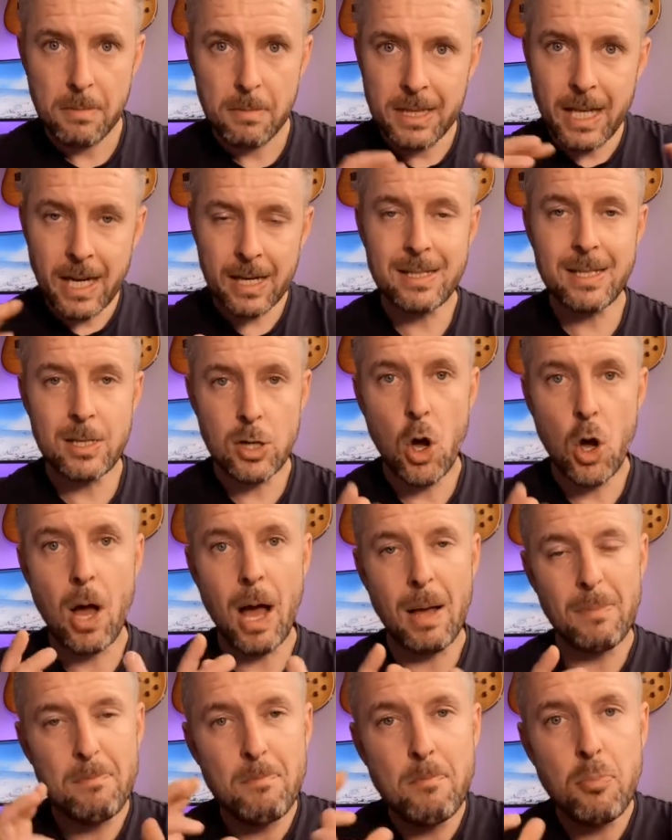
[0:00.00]
But that isn't
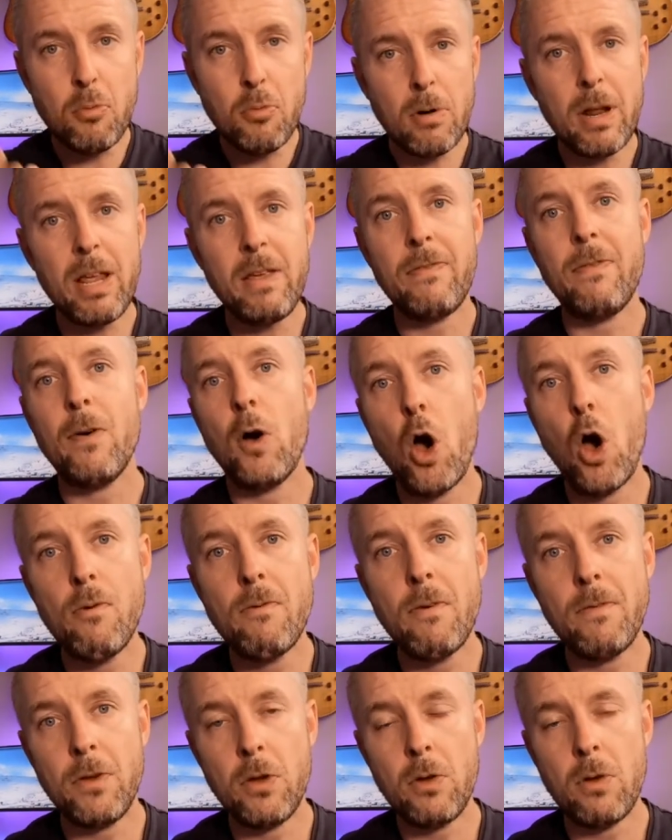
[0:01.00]
a brief
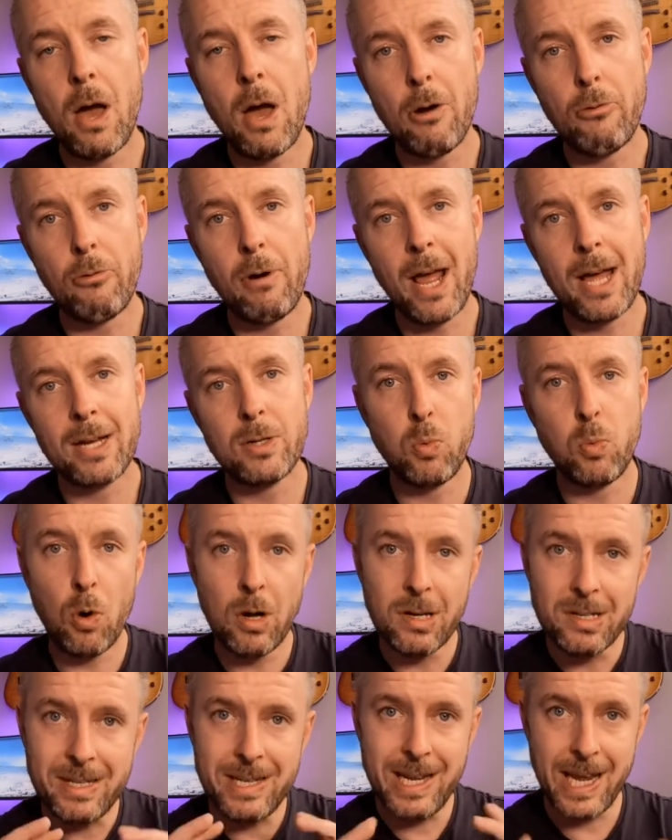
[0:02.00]
overview around
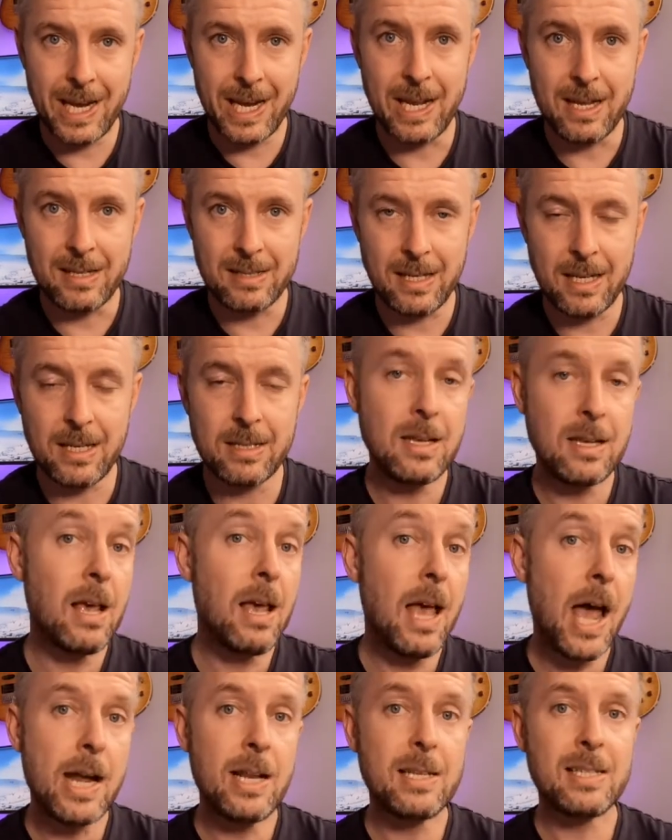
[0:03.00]
what DNS is,
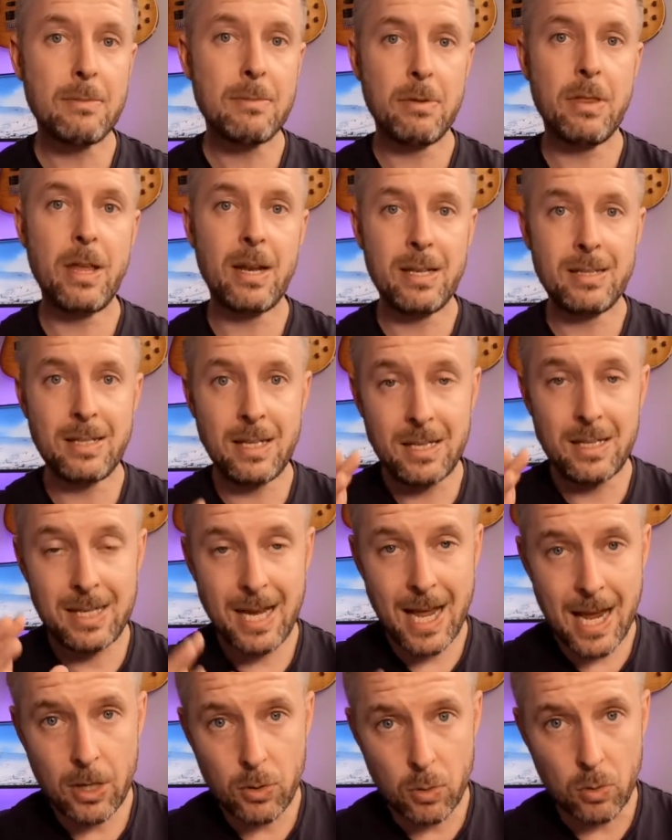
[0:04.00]
and it's something that is
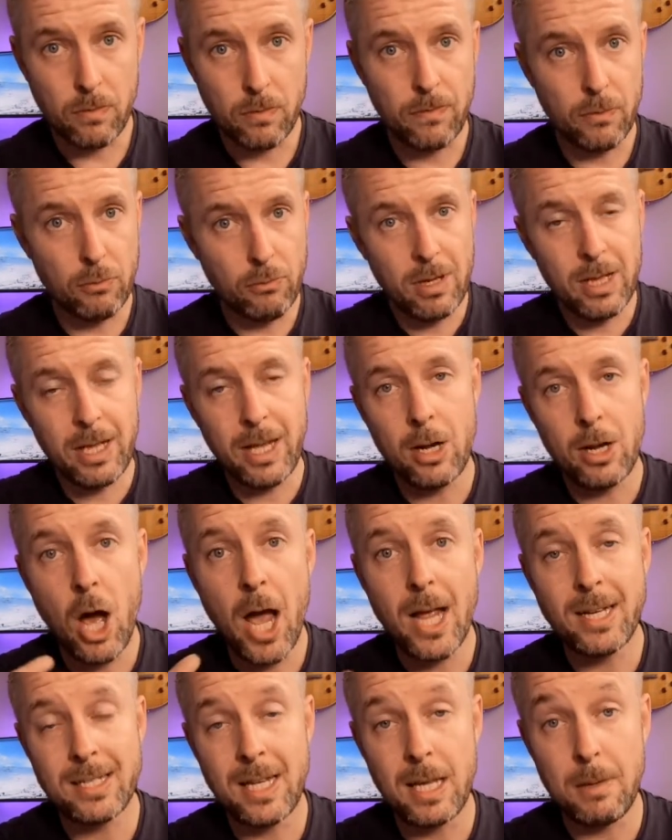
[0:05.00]
integral for really an
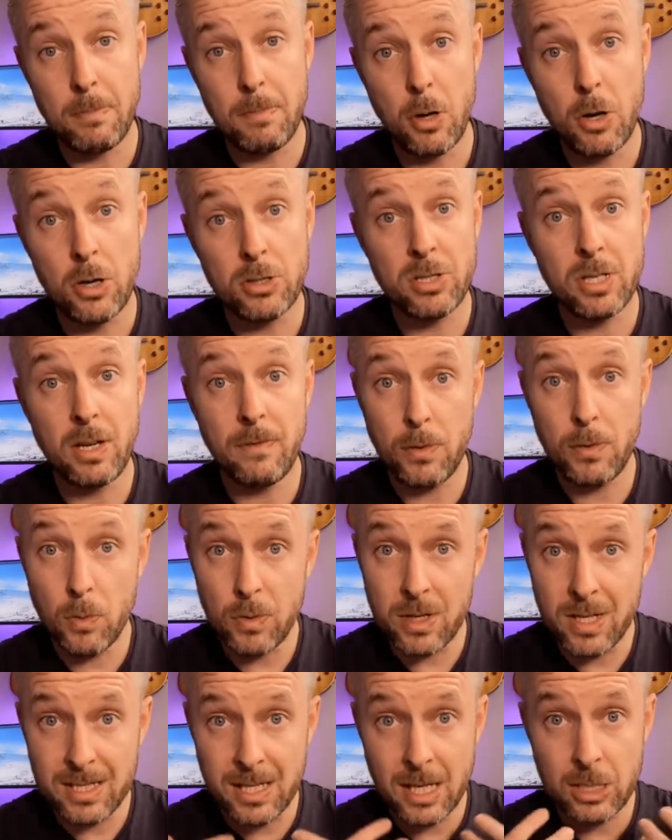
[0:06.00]
IT person if you
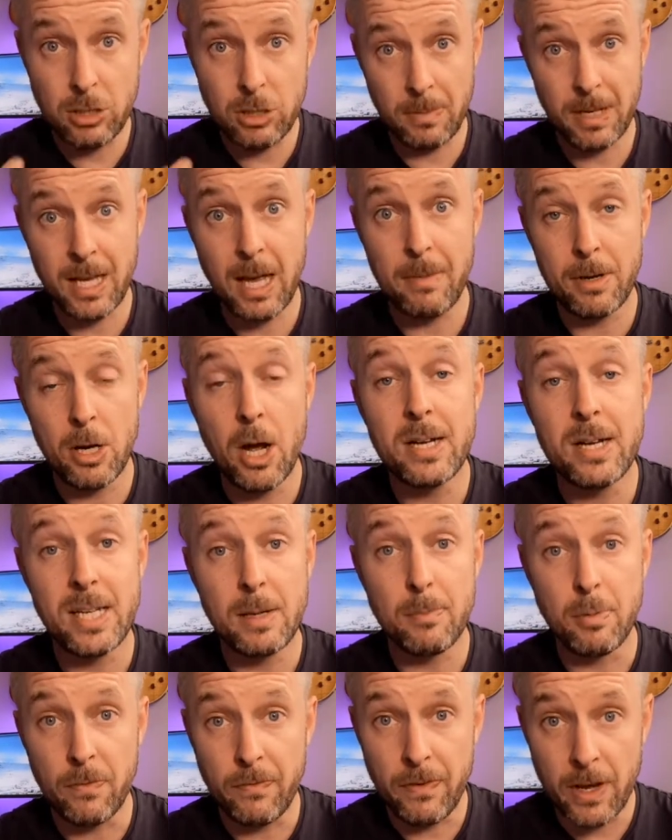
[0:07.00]
want to essentially become an
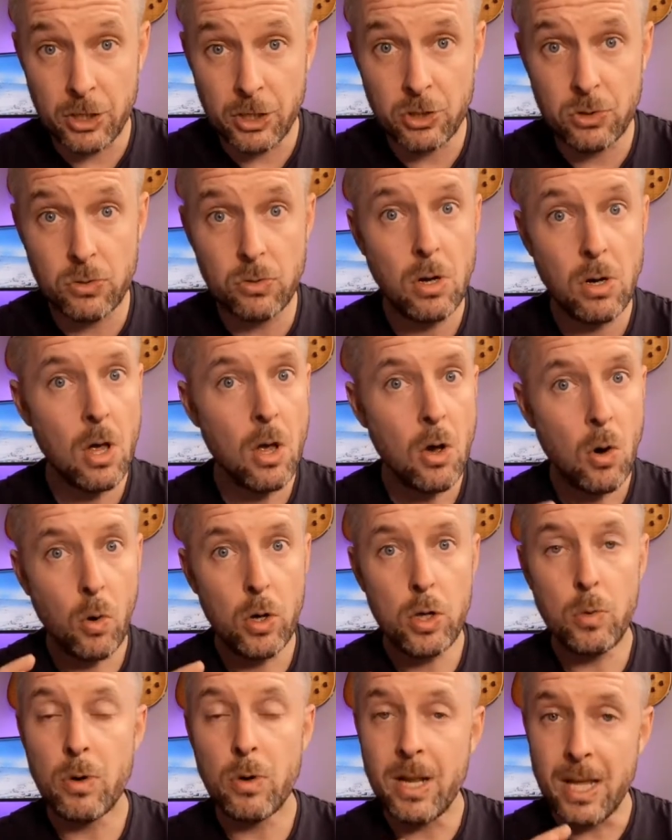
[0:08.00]
IT professional or
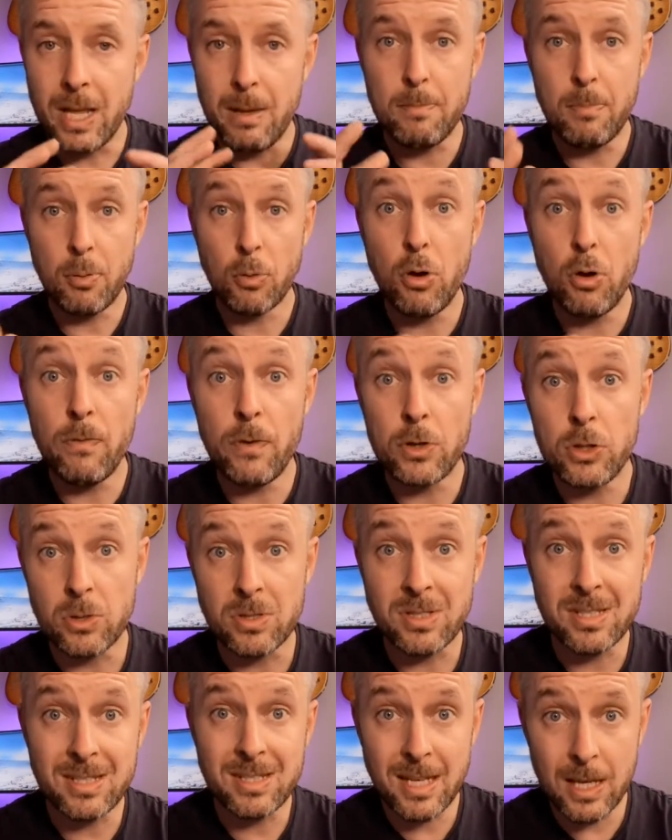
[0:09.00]
you want to improve on your
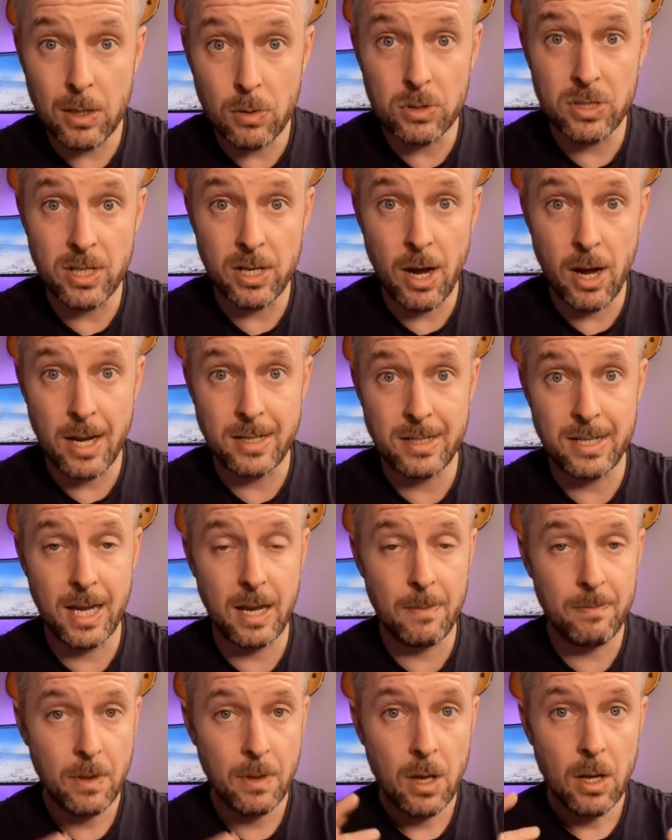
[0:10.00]
skills in
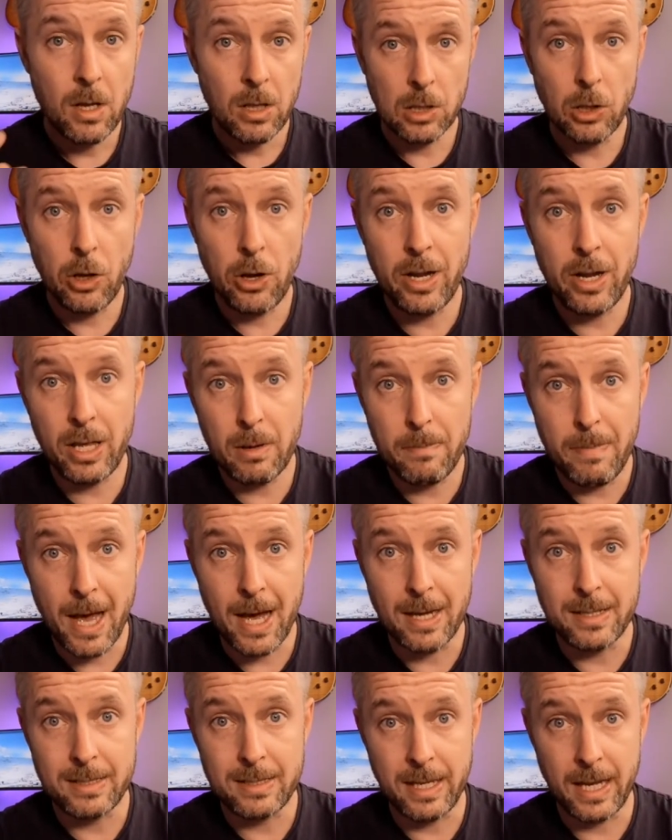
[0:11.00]
IT, learning
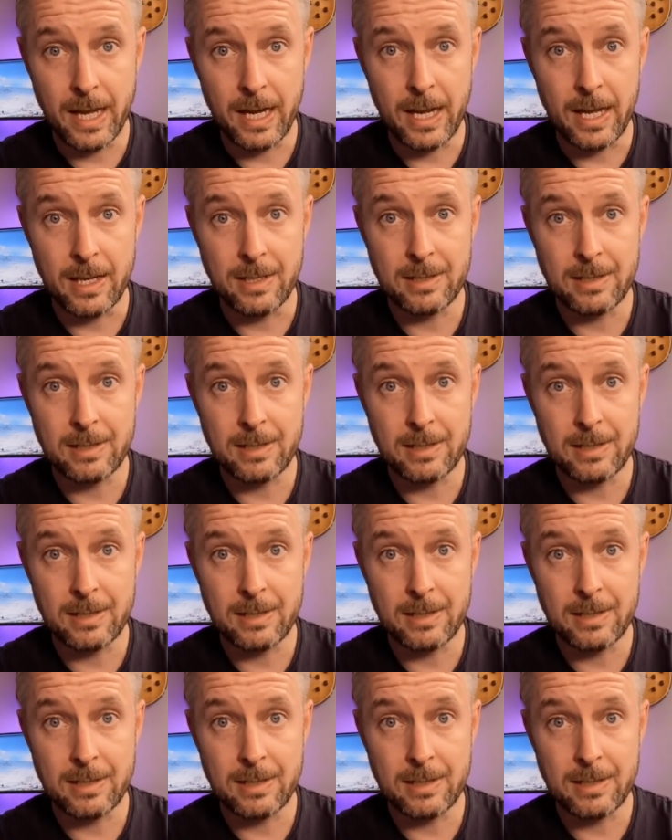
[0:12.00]
about DNS.